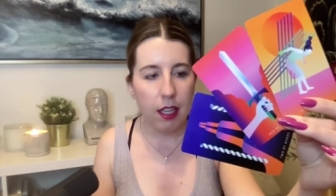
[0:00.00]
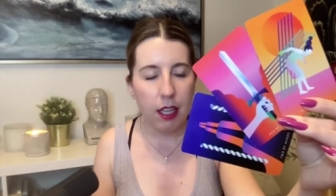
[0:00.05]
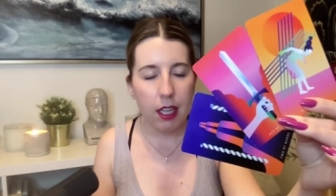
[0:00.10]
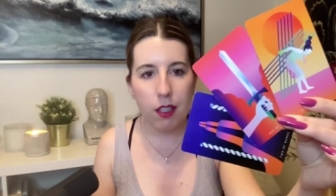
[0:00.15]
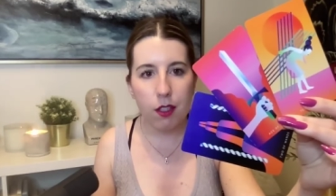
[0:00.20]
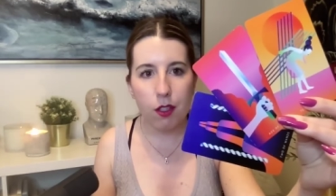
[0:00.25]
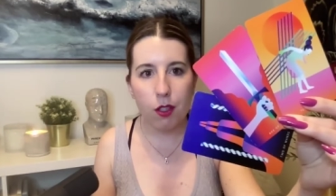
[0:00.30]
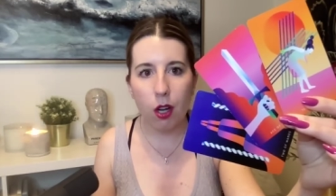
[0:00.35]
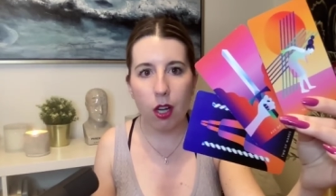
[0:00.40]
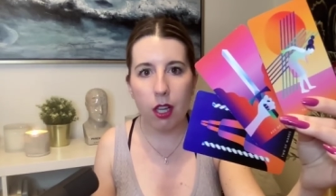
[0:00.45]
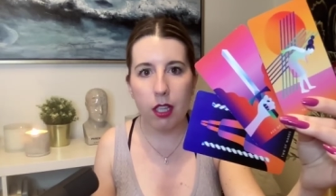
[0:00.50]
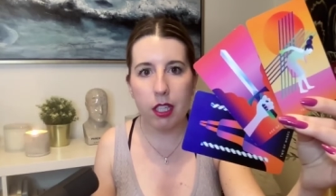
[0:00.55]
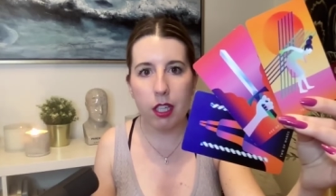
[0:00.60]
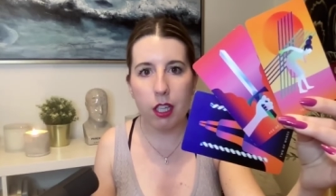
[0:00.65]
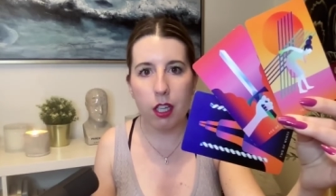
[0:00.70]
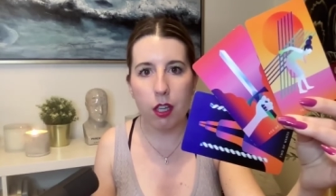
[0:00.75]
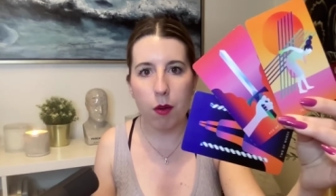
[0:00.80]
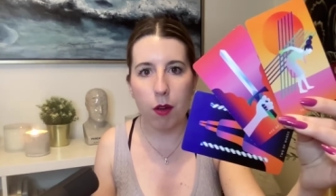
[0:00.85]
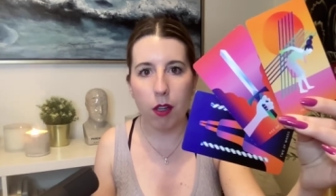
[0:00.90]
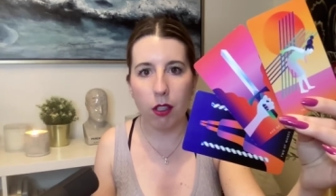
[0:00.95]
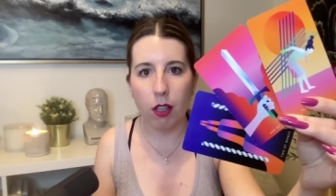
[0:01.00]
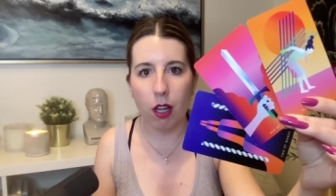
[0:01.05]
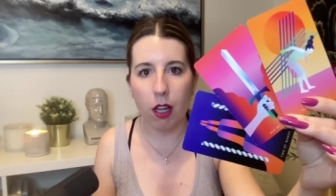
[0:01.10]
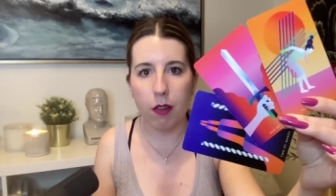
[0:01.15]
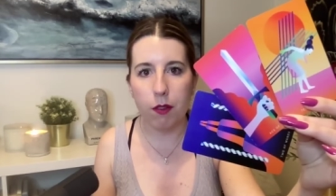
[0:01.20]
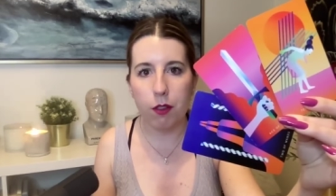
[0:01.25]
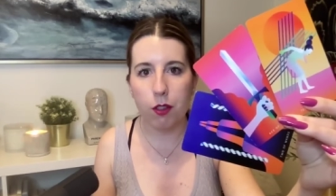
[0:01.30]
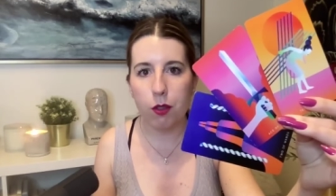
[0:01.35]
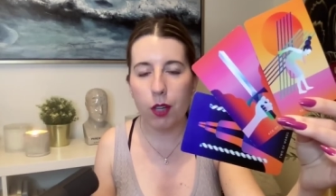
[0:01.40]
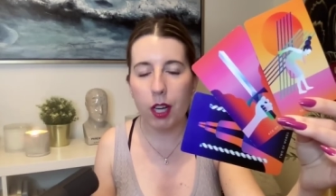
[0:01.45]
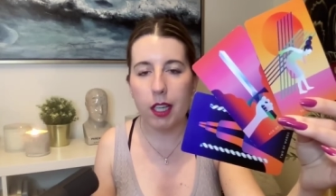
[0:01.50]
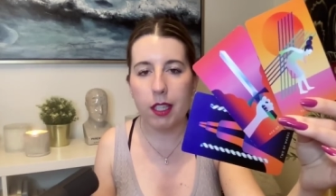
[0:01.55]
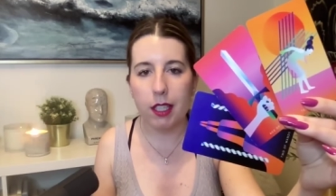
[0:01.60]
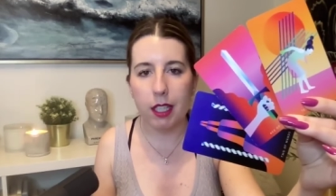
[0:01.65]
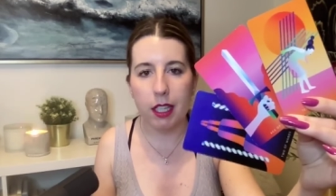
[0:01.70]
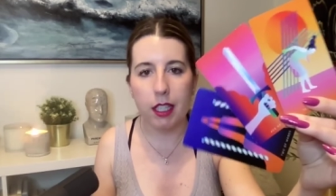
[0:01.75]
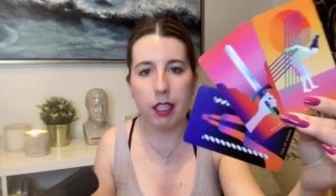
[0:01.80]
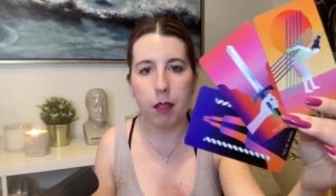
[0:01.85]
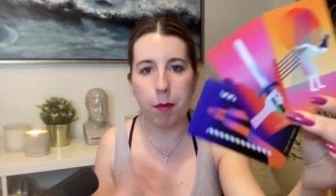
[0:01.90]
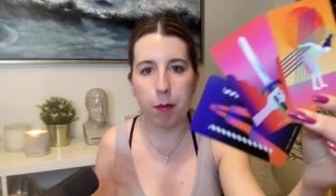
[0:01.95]
is causing you a lot of stress
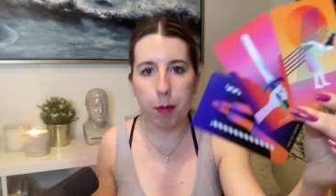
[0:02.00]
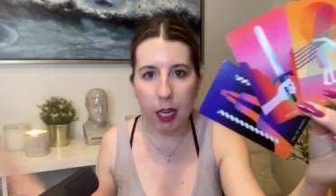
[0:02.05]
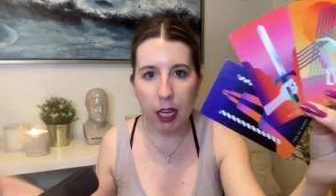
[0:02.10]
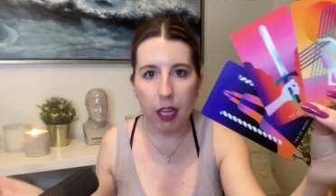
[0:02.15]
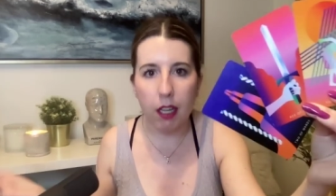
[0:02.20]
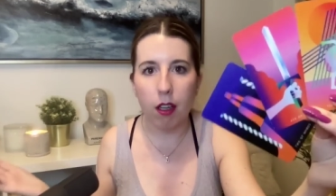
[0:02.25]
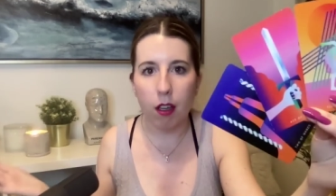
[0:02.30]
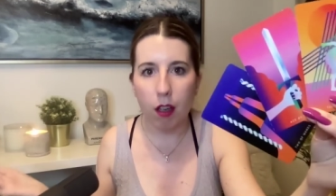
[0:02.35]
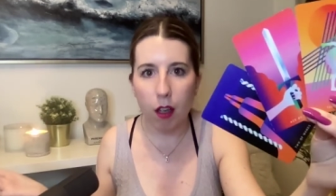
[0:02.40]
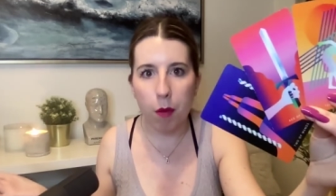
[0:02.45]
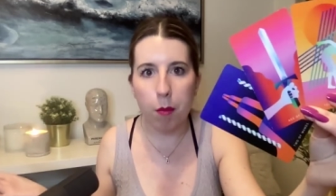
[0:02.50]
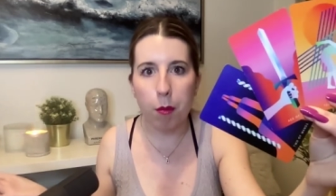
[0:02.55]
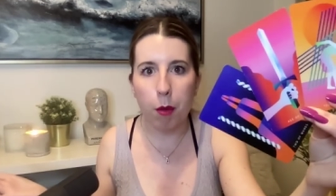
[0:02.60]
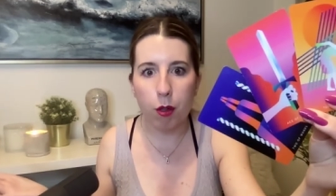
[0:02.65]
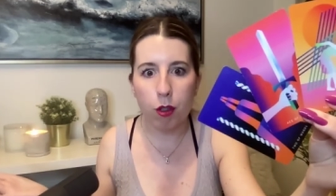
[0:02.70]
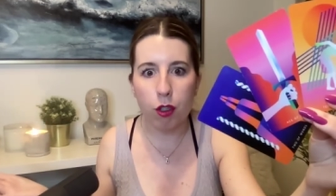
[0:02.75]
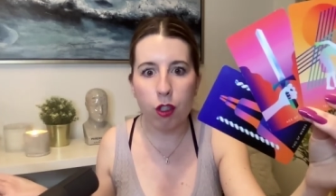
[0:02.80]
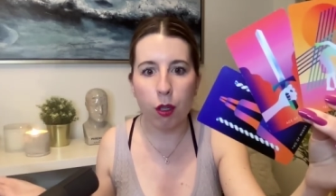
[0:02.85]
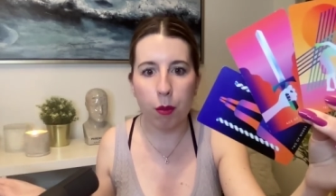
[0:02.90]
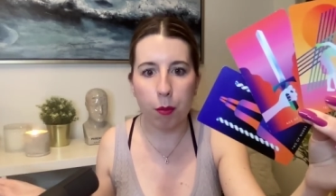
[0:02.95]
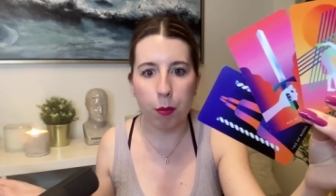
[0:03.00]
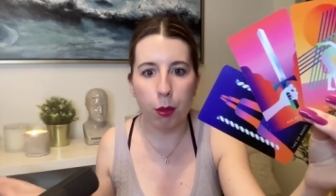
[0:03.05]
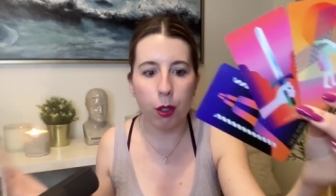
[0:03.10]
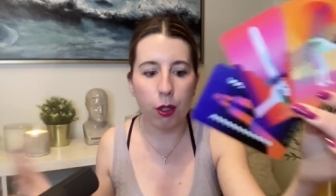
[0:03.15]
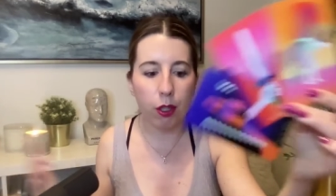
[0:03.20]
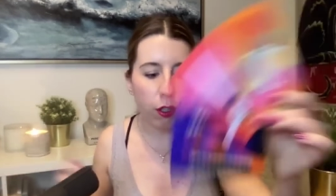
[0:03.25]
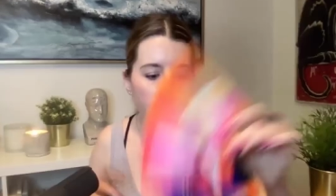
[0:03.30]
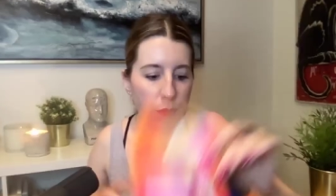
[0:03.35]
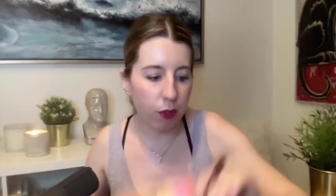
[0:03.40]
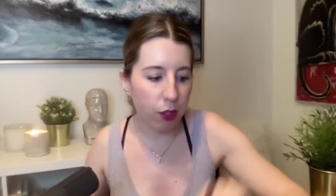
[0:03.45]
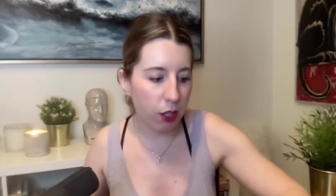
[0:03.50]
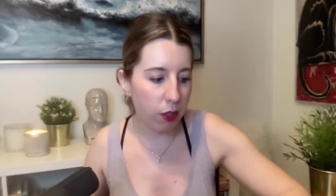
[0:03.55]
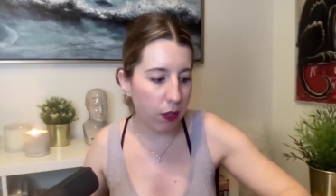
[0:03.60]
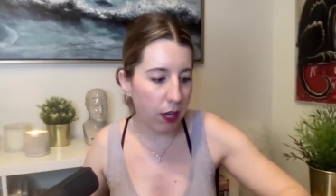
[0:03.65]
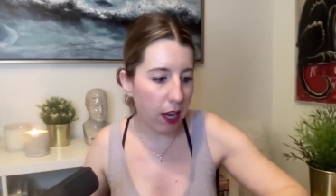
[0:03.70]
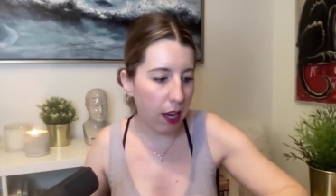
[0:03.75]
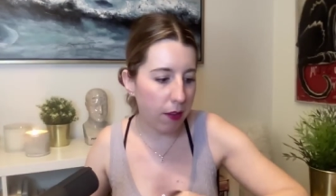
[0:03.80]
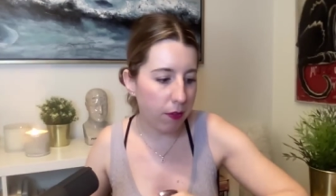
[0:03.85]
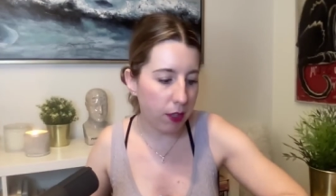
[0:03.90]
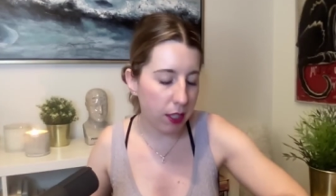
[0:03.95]
and it's a big emotional burden for you
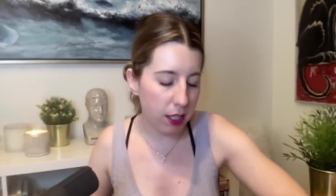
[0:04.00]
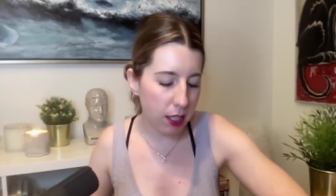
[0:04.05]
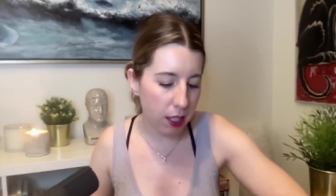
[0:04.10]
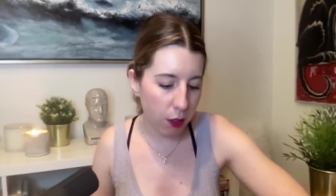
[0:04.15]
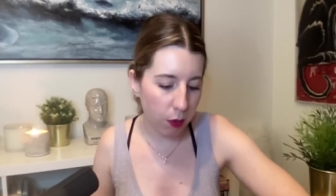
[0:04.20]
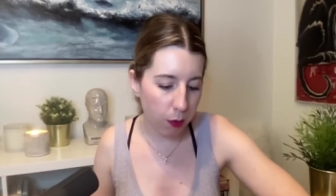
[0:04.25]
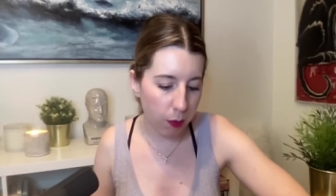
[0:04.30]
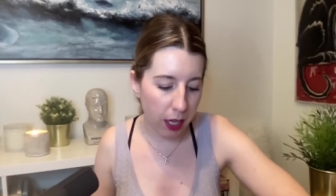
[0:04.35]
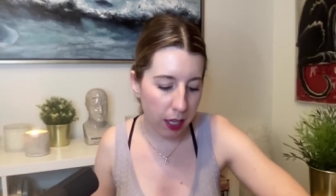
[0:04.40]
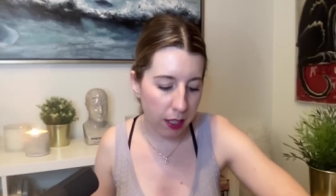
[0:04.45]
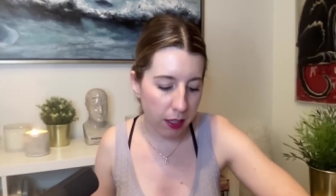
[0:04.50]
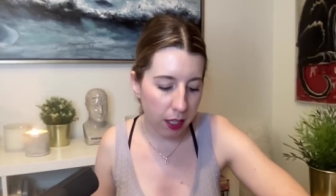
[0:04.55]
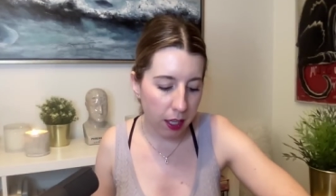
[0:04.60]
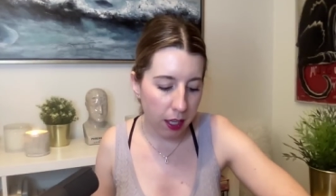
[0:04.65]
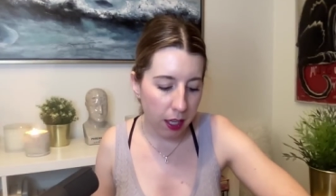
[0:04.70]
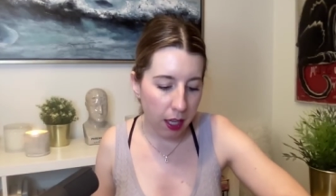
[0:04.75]
to have to deal with.